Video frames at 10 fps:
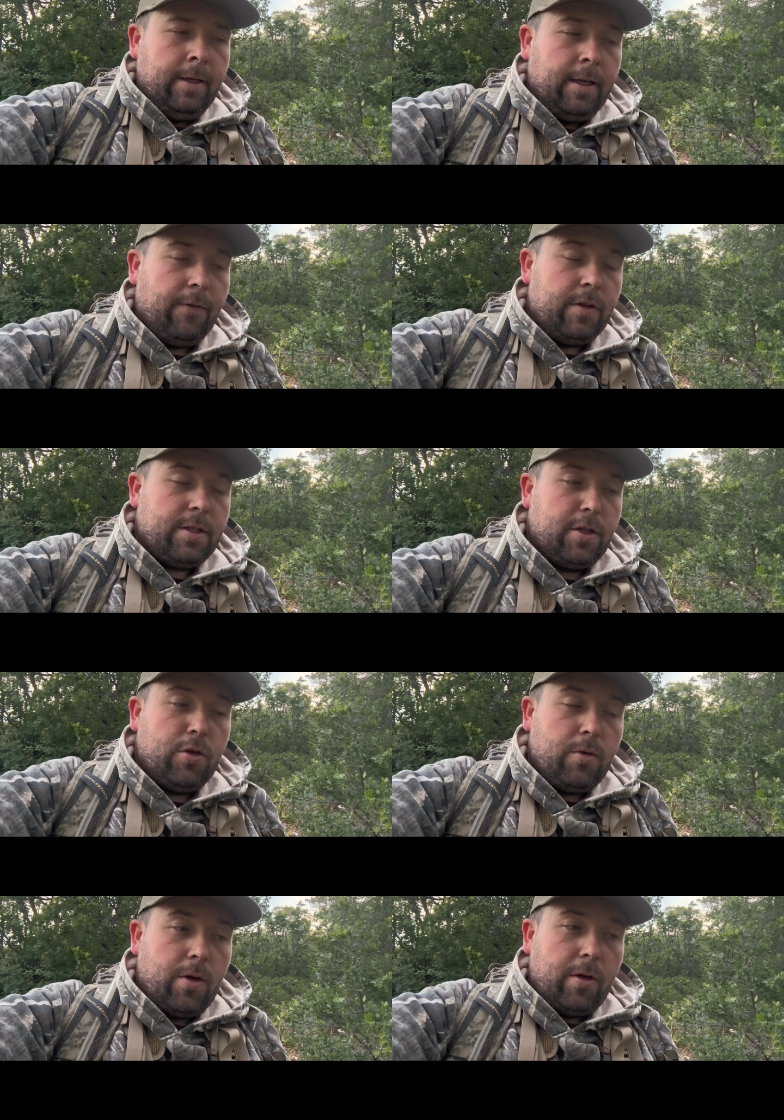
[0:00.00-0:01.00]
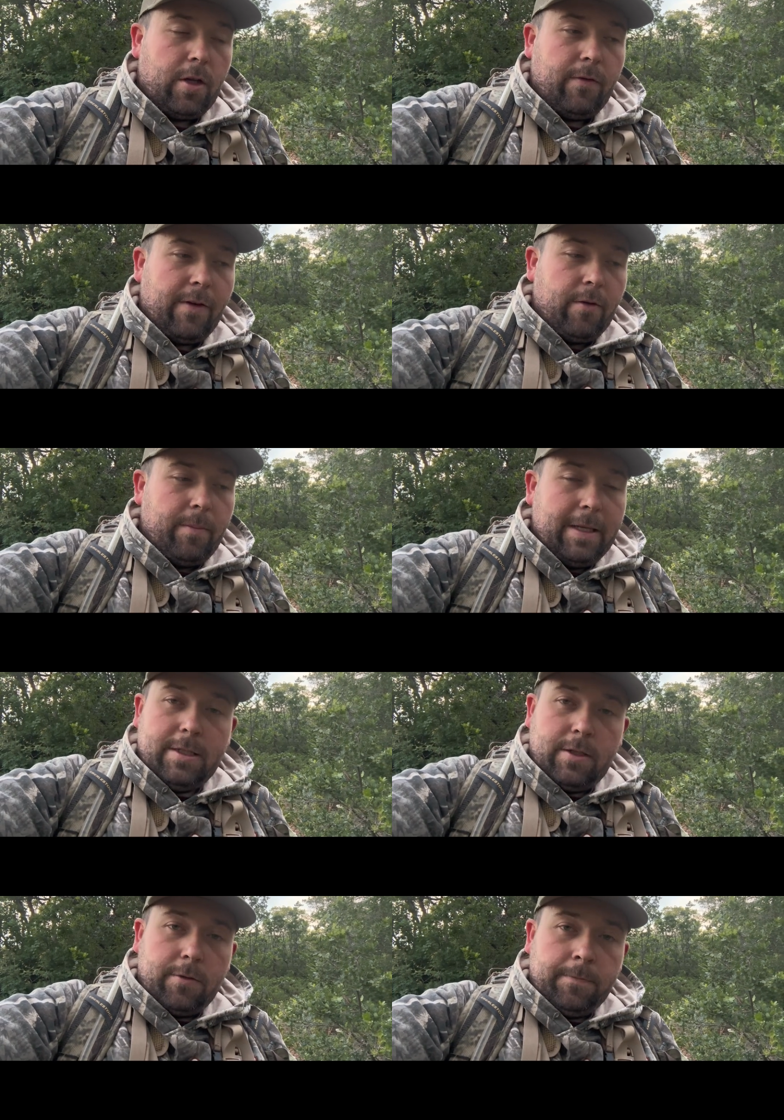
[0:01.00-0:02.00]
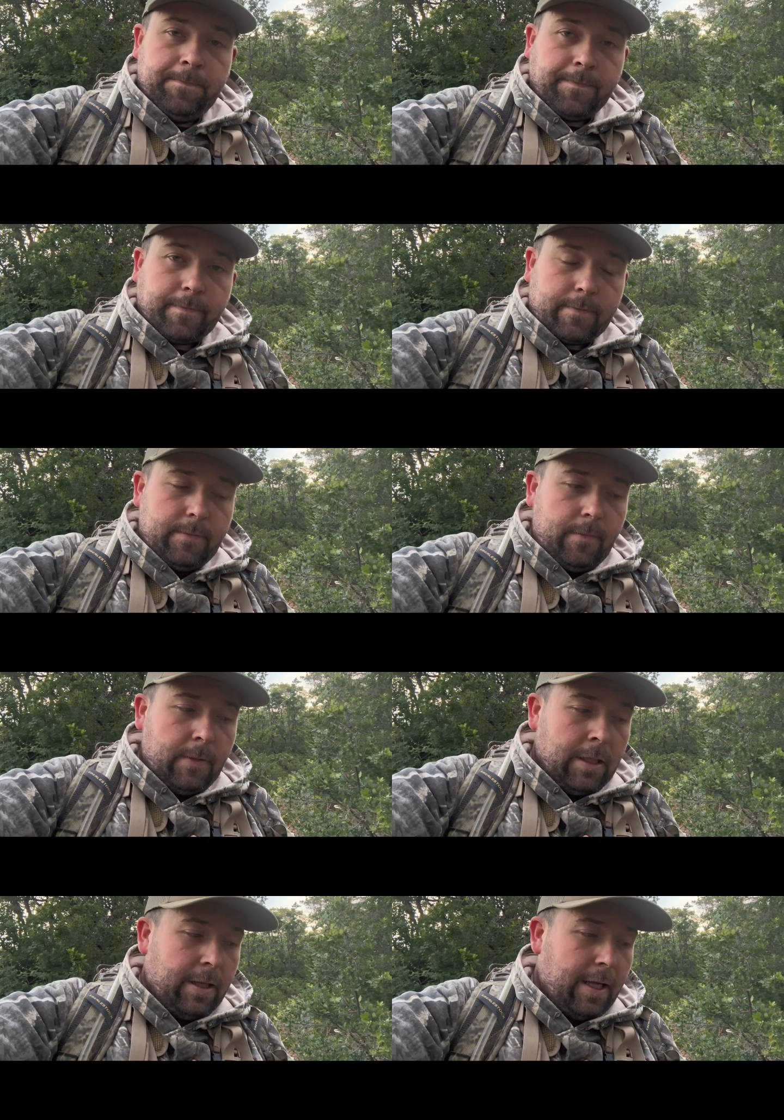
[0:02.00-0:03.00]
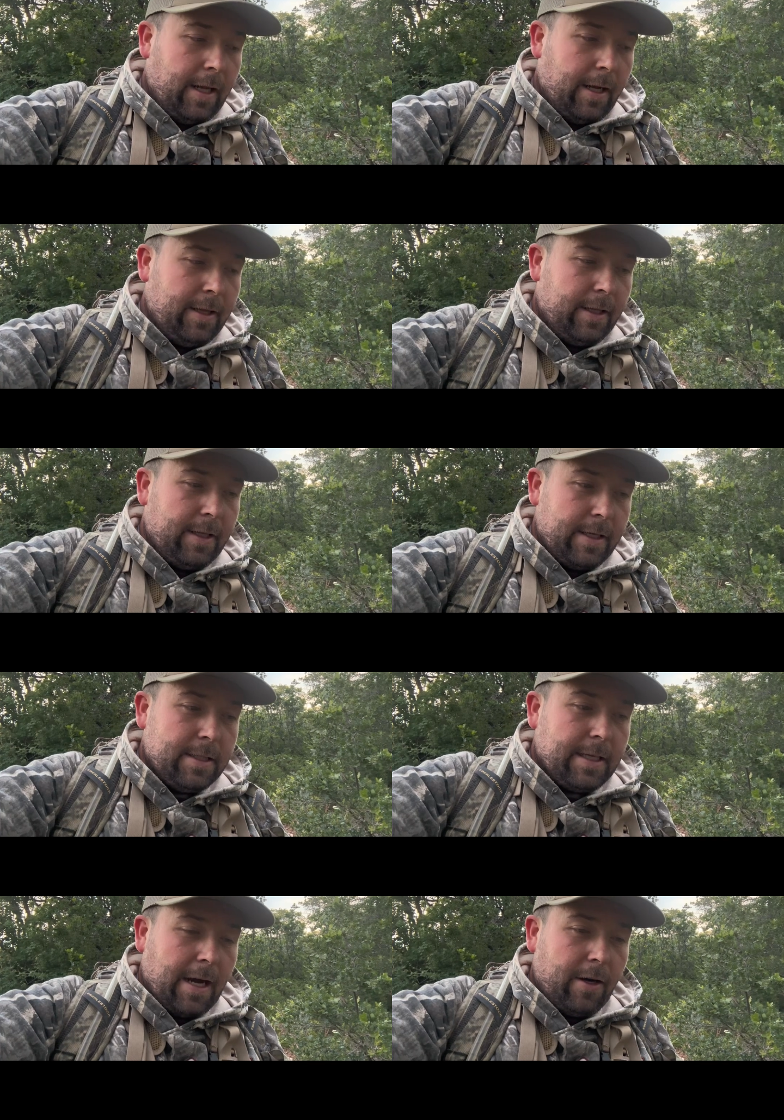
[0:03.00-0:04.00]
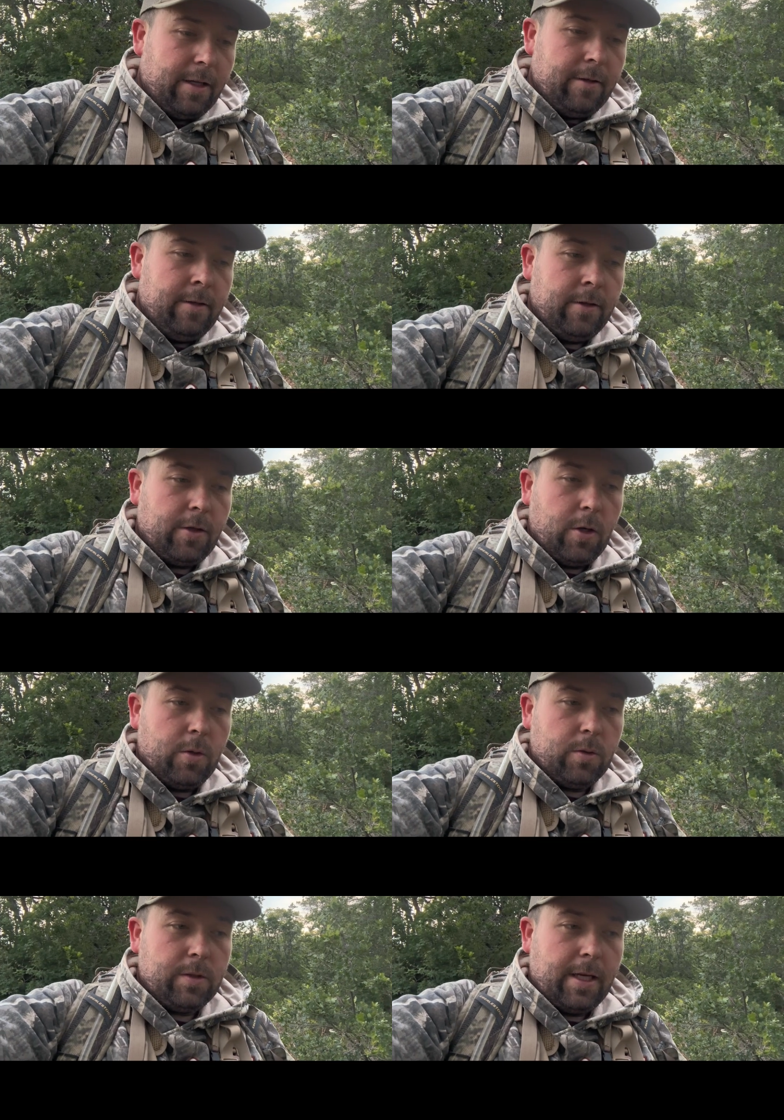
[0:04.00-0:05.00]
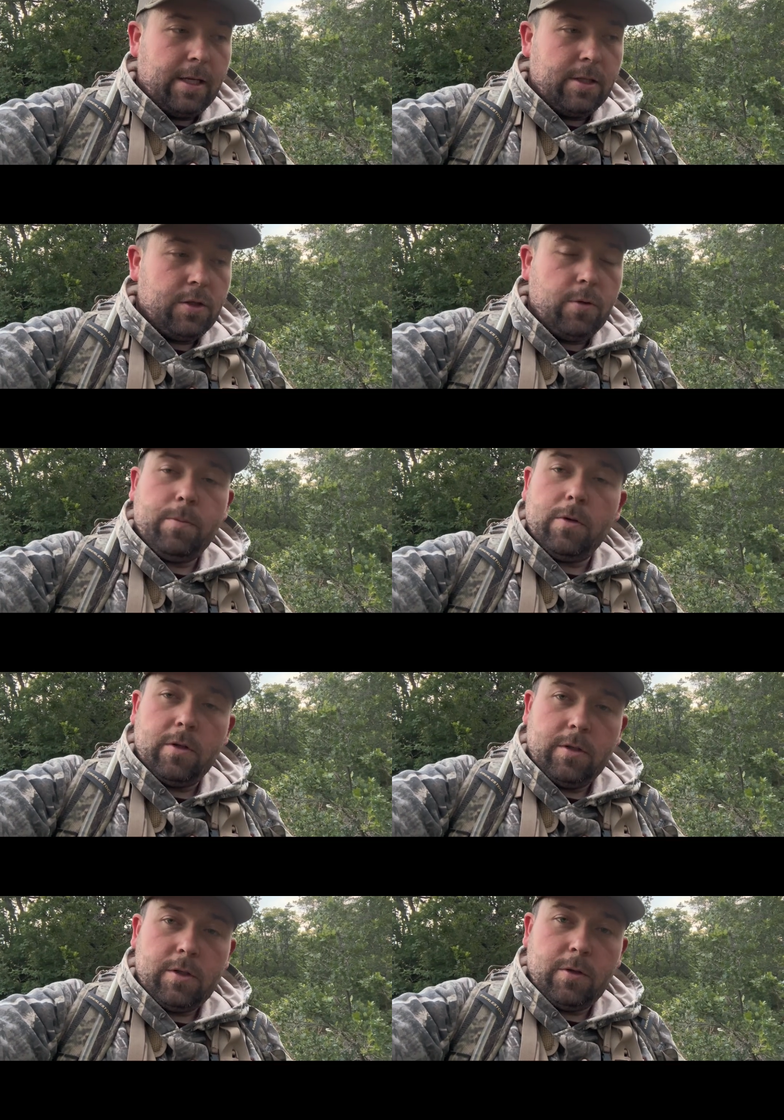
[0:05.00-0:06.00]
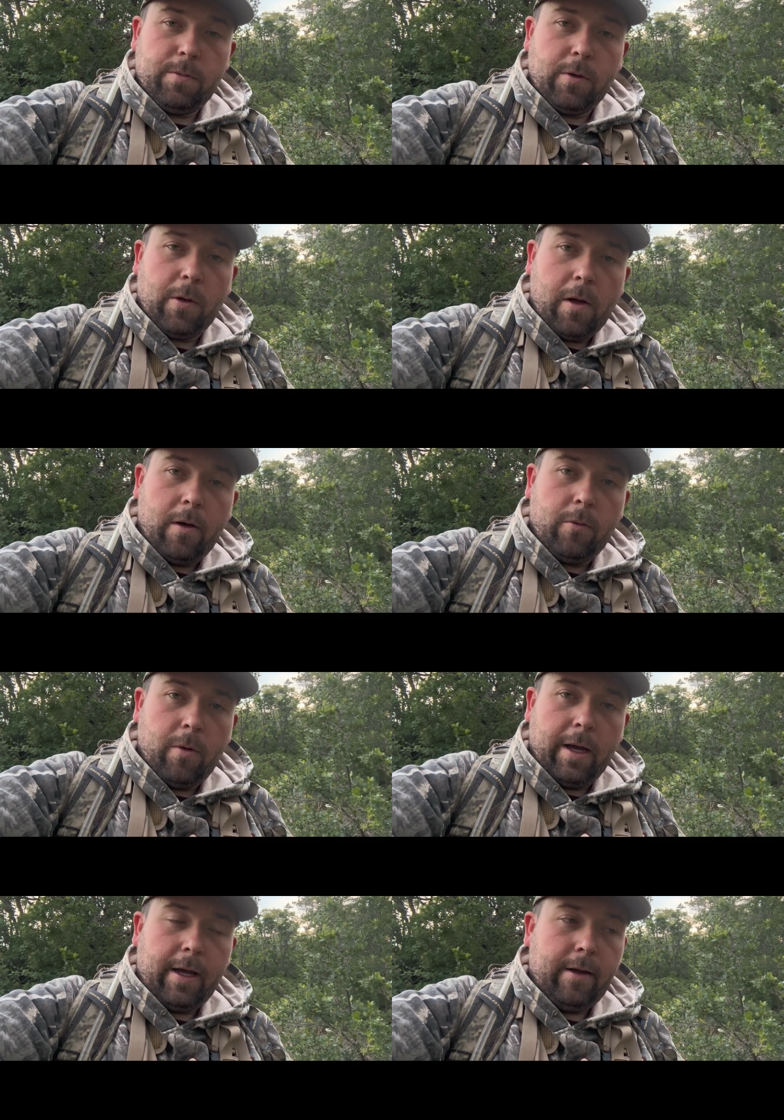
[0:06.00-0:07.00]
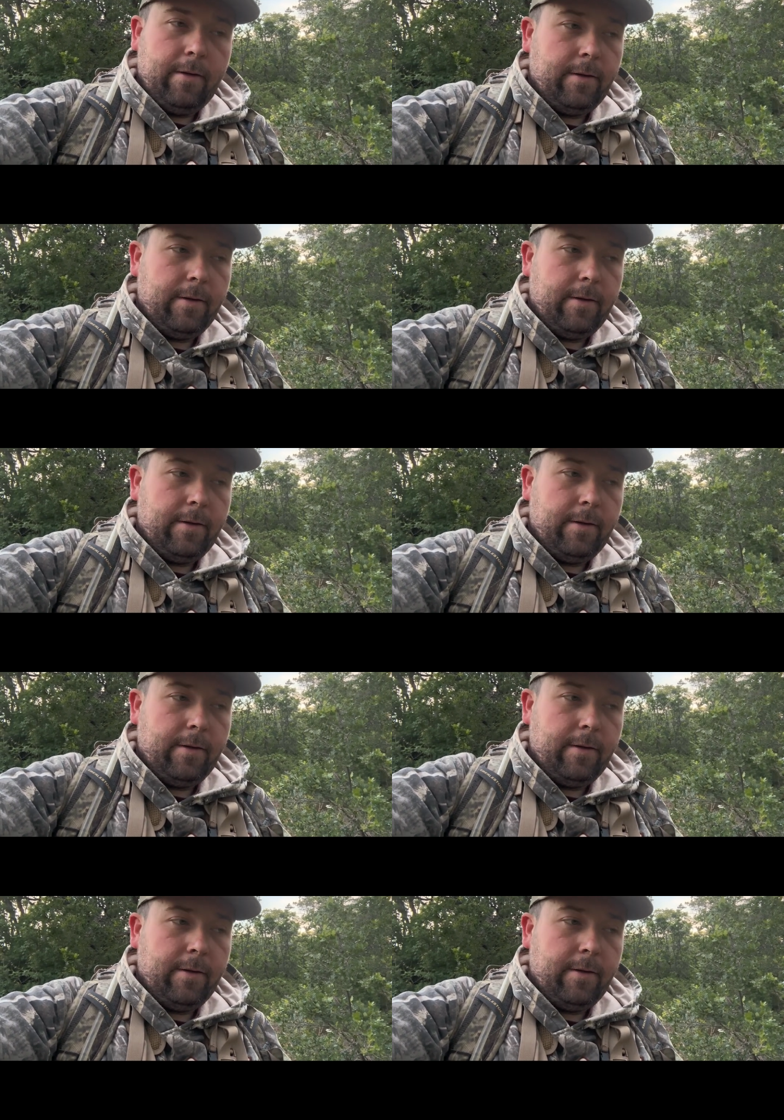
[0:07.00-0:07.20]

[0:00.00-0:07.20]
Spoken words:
If it's a new unit you've never been to, then I think e-scouting goes a super long way.